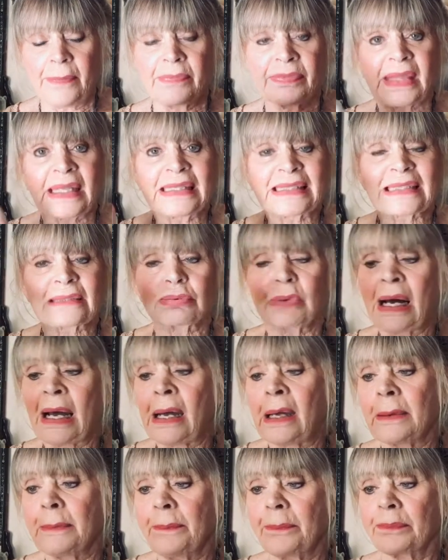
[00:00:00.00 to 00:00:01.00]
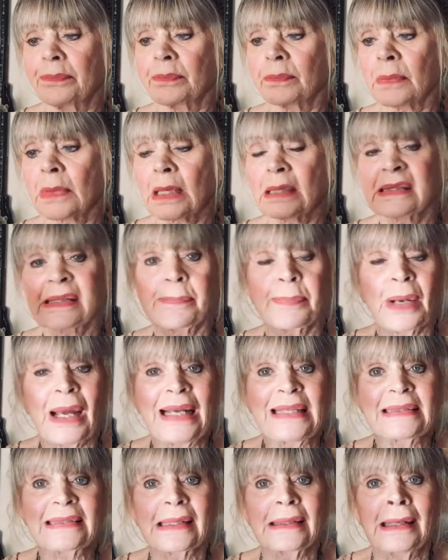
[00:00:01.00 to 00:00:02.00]
This one,
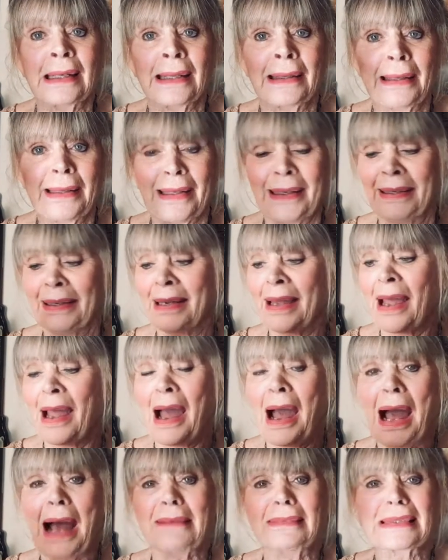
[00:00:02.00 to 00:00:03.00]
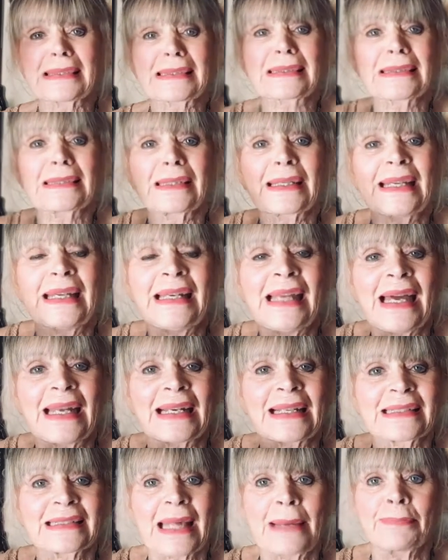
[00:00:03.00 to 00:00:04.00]
surprisingly, I was just looking at it
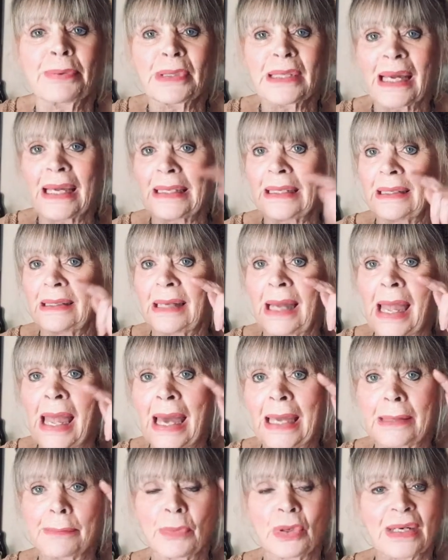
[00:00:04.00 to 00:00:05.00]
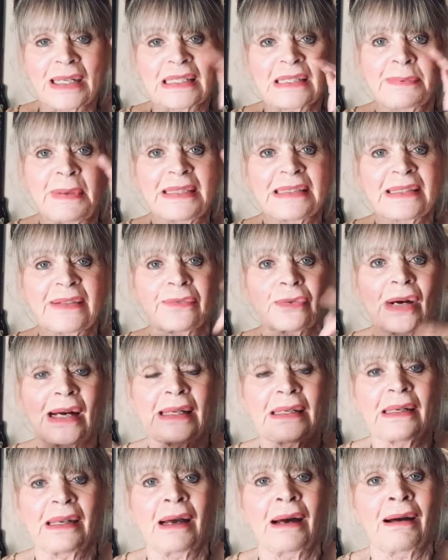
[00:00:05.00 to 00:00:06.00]
because I put on, I had a more expensive
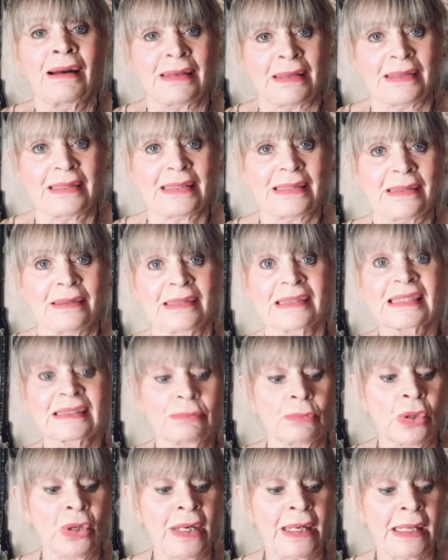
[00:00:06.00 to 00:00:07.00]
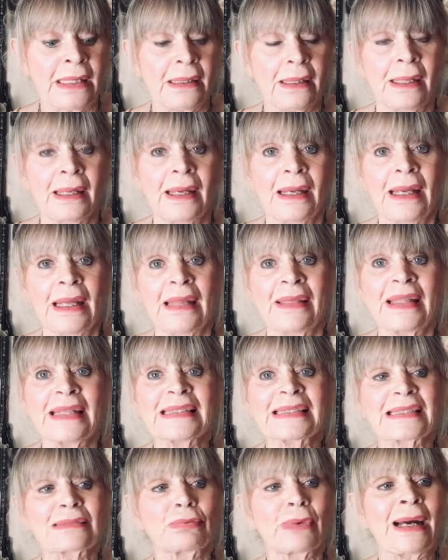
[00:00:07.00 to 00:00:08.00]
one on this morning.
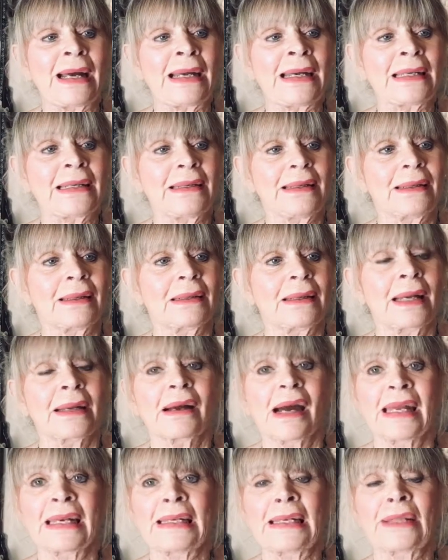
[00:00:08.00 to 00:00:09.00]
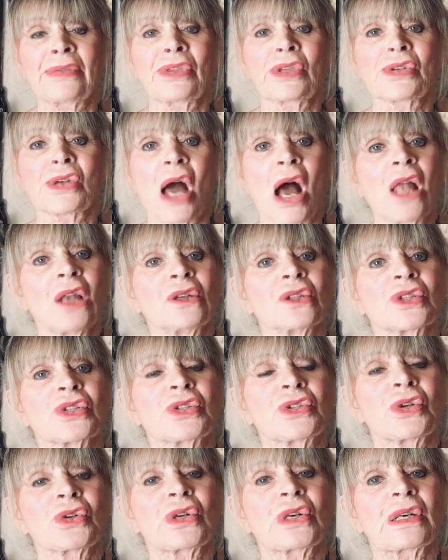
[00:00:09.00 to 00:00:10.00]
This one, I got it at the dollar
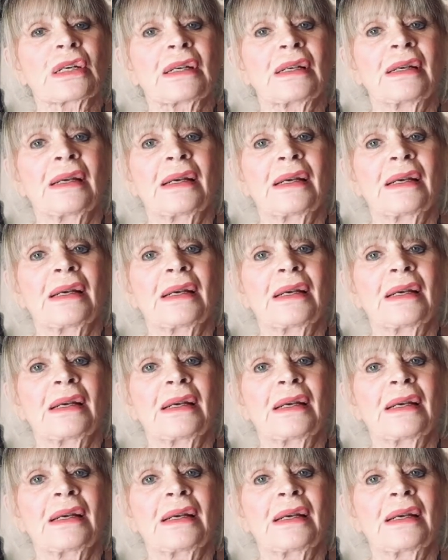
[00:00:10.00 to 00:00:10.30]
store.